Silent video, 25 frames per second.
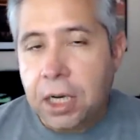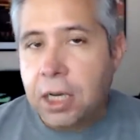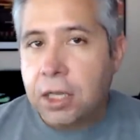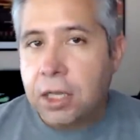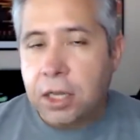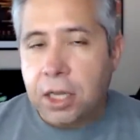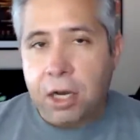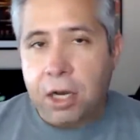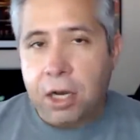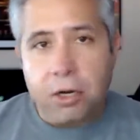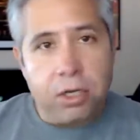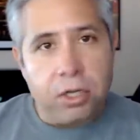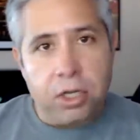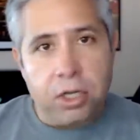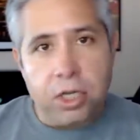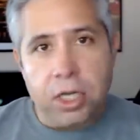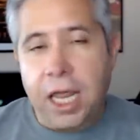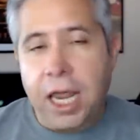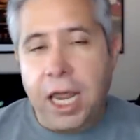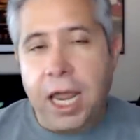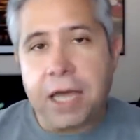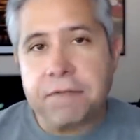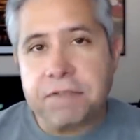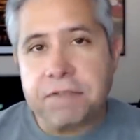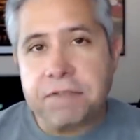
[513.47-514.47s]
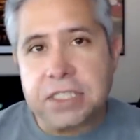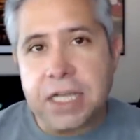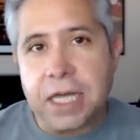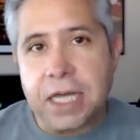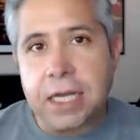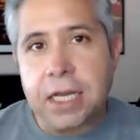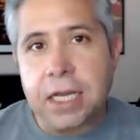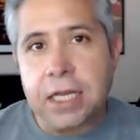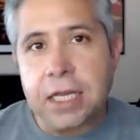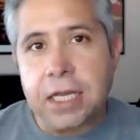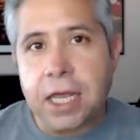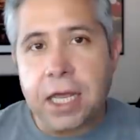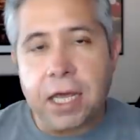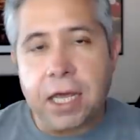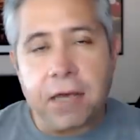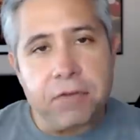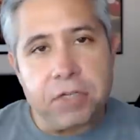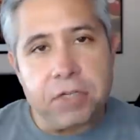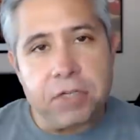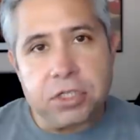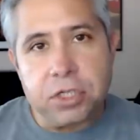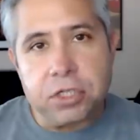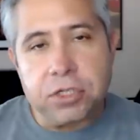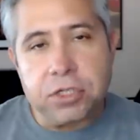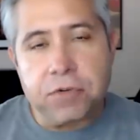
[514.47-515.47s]
They're, they have SETI, they have the
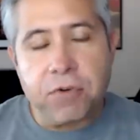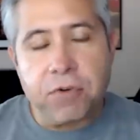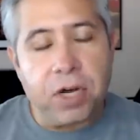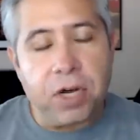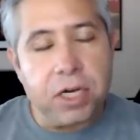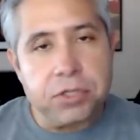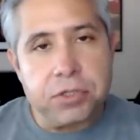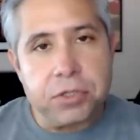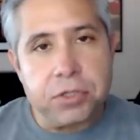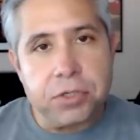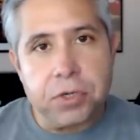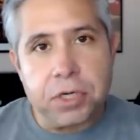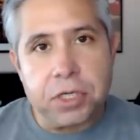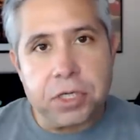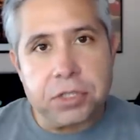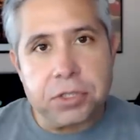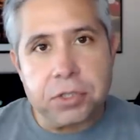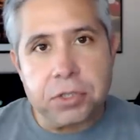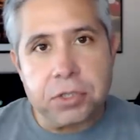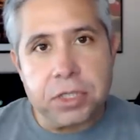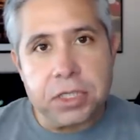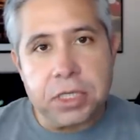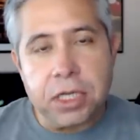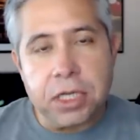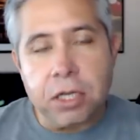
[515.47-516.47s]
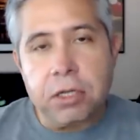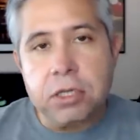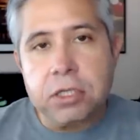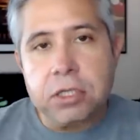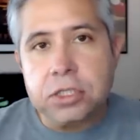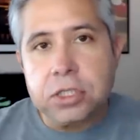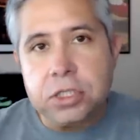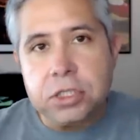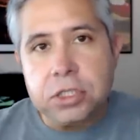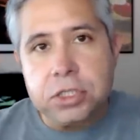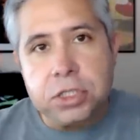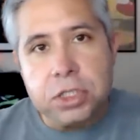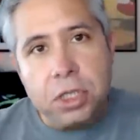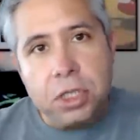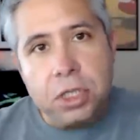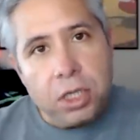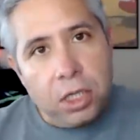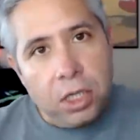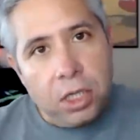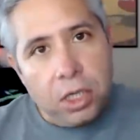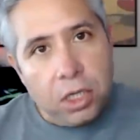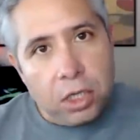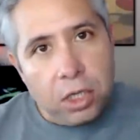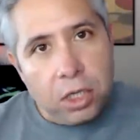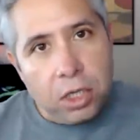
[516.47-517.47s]
Search for Extraterrestrial Intelligence,
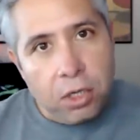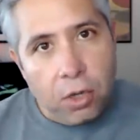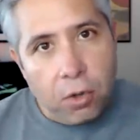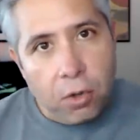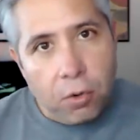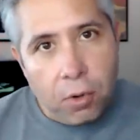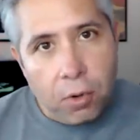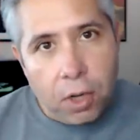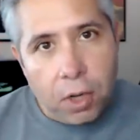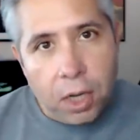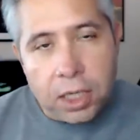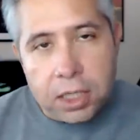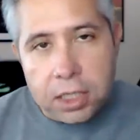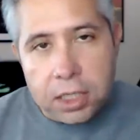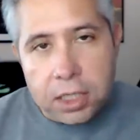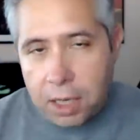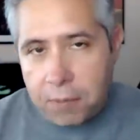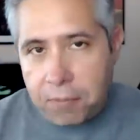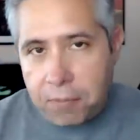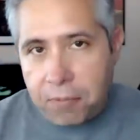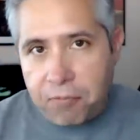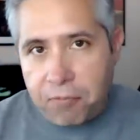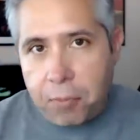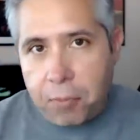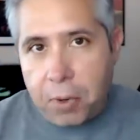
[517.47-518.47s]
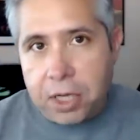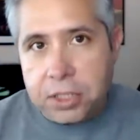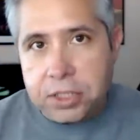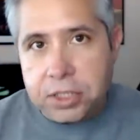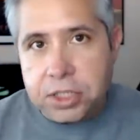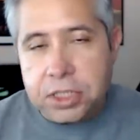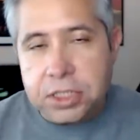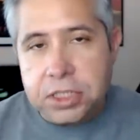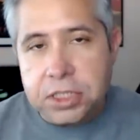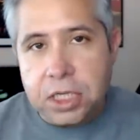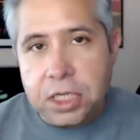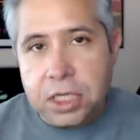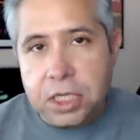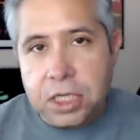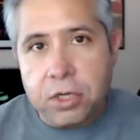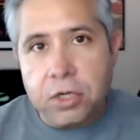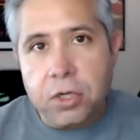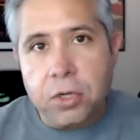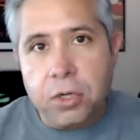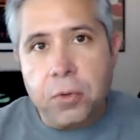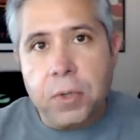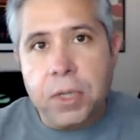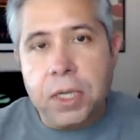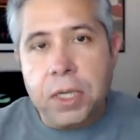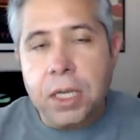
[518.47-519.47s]
you know, uh, type of projects that they're
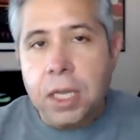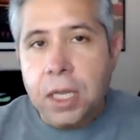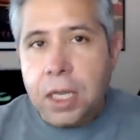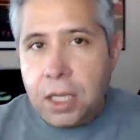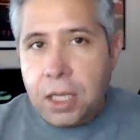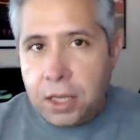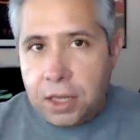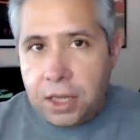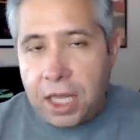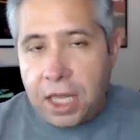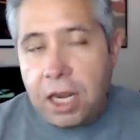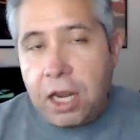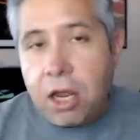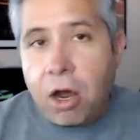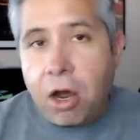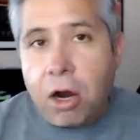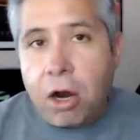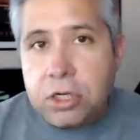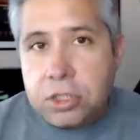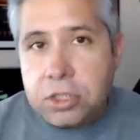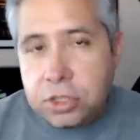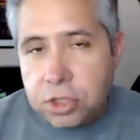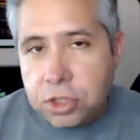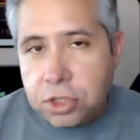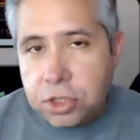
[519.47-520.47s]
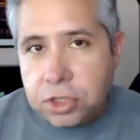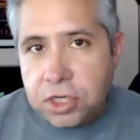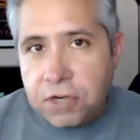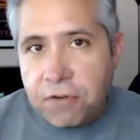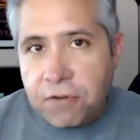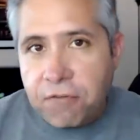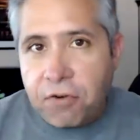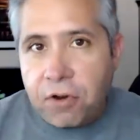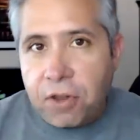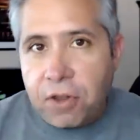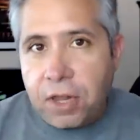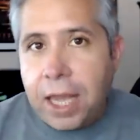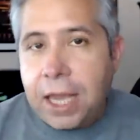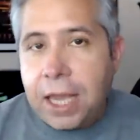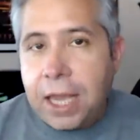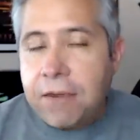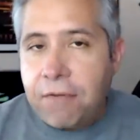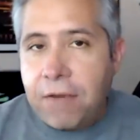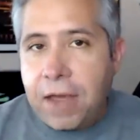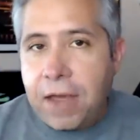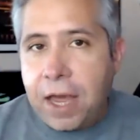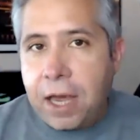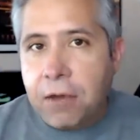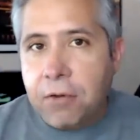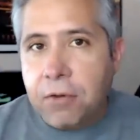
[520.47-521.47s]
doing. They are searching for life
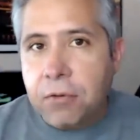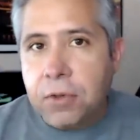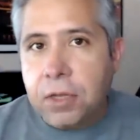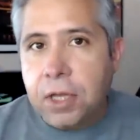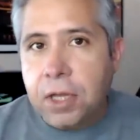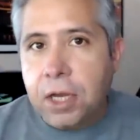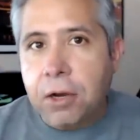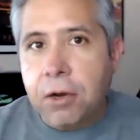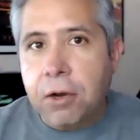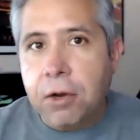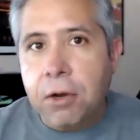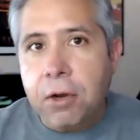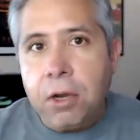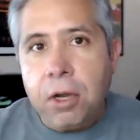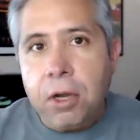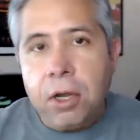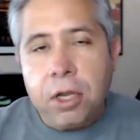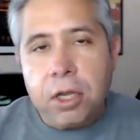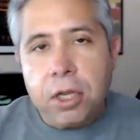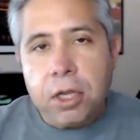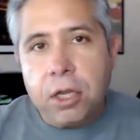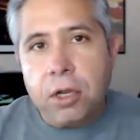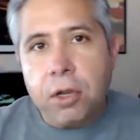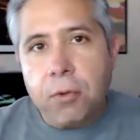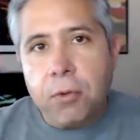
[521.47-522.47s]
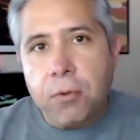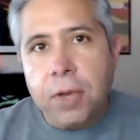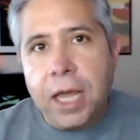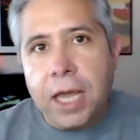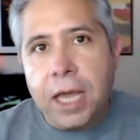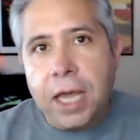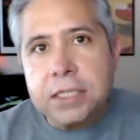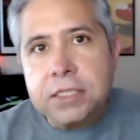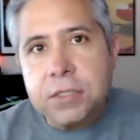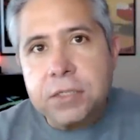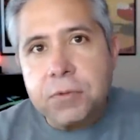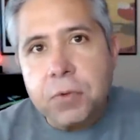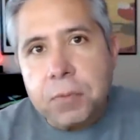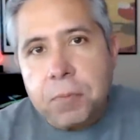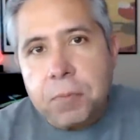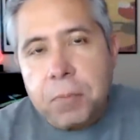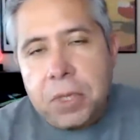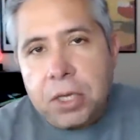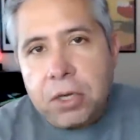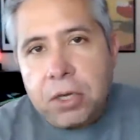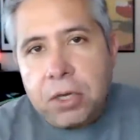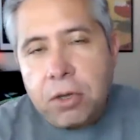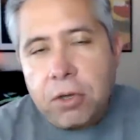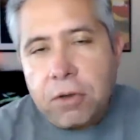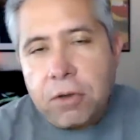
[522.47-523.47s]
out there. You know, NASA would be
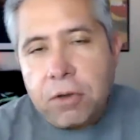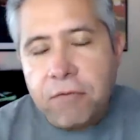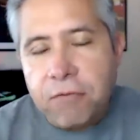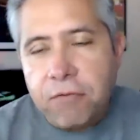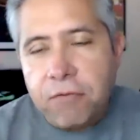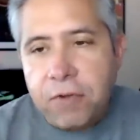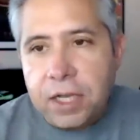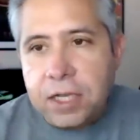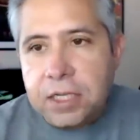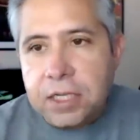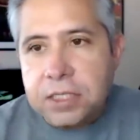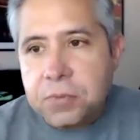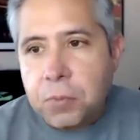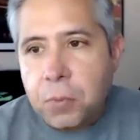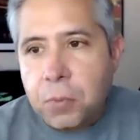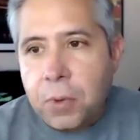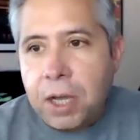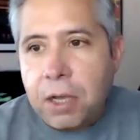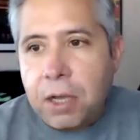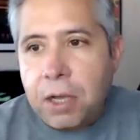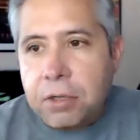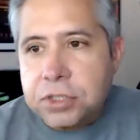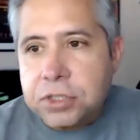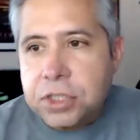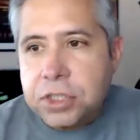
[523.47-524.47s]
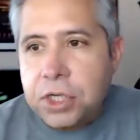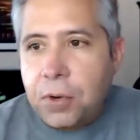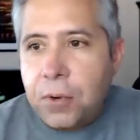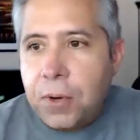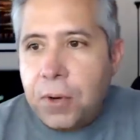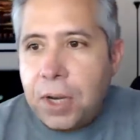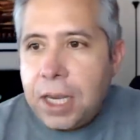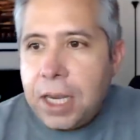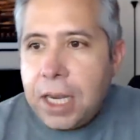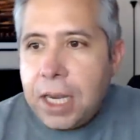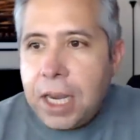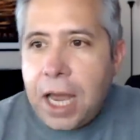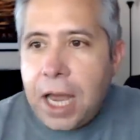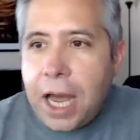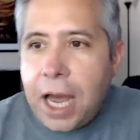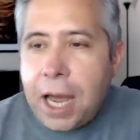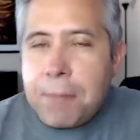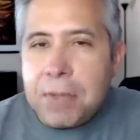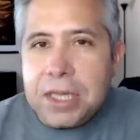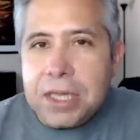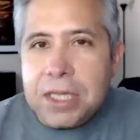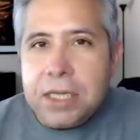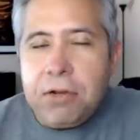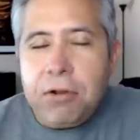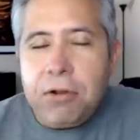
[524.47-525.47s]
a good fit as well. So I'm
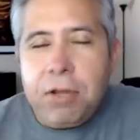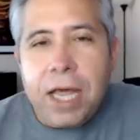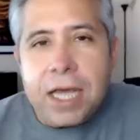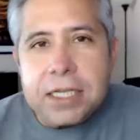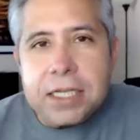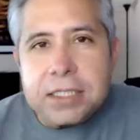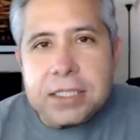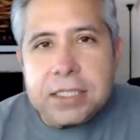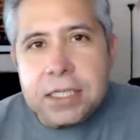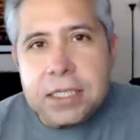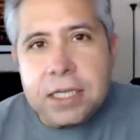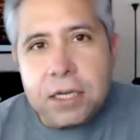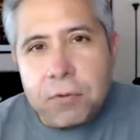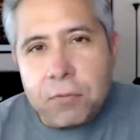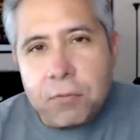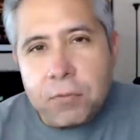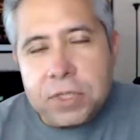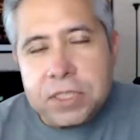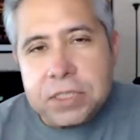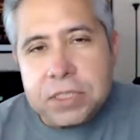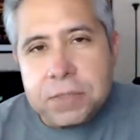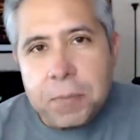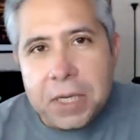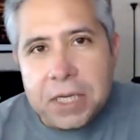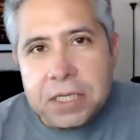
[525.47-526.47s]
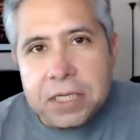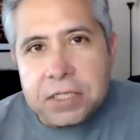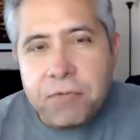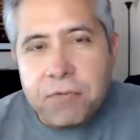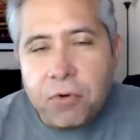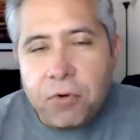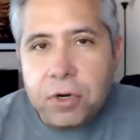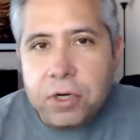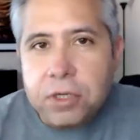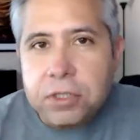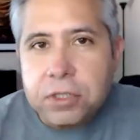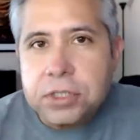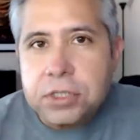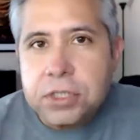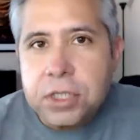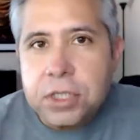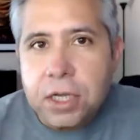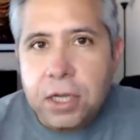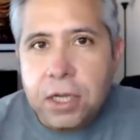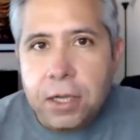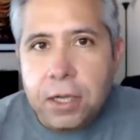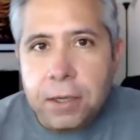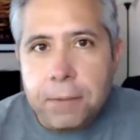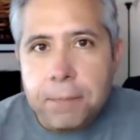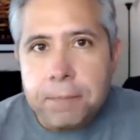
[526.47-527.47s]
a little hesitant with Space Force.
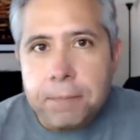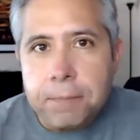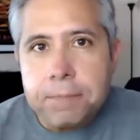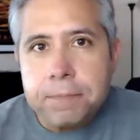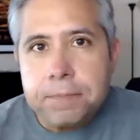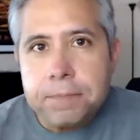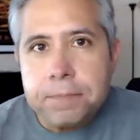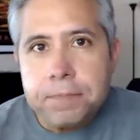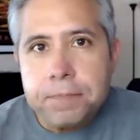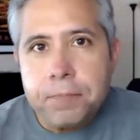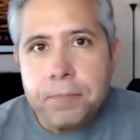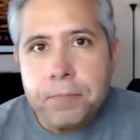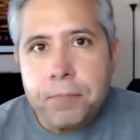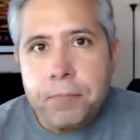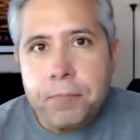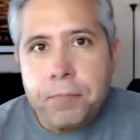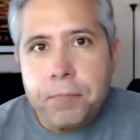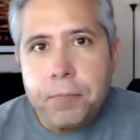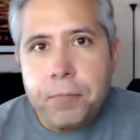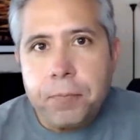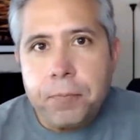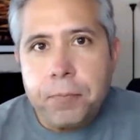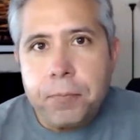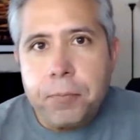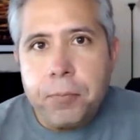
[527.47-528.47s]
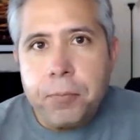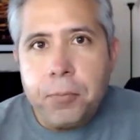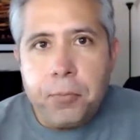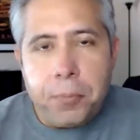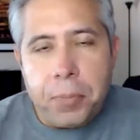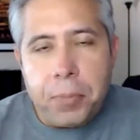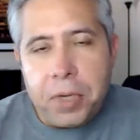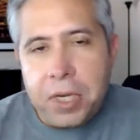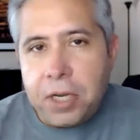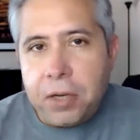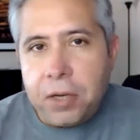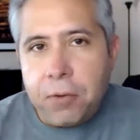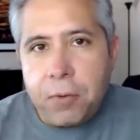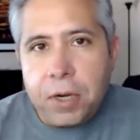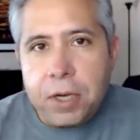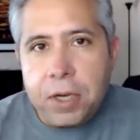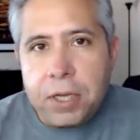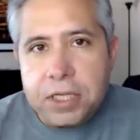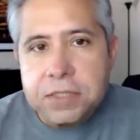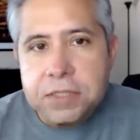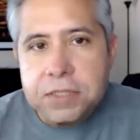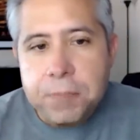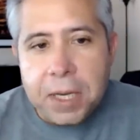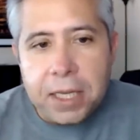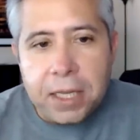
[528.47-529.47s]
Um, yeah, I, I,
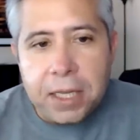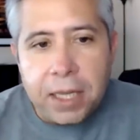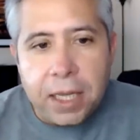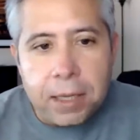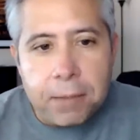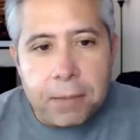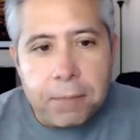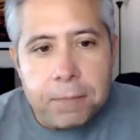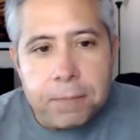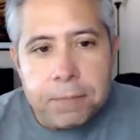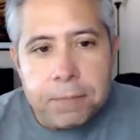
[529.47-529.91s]
I, I don't have a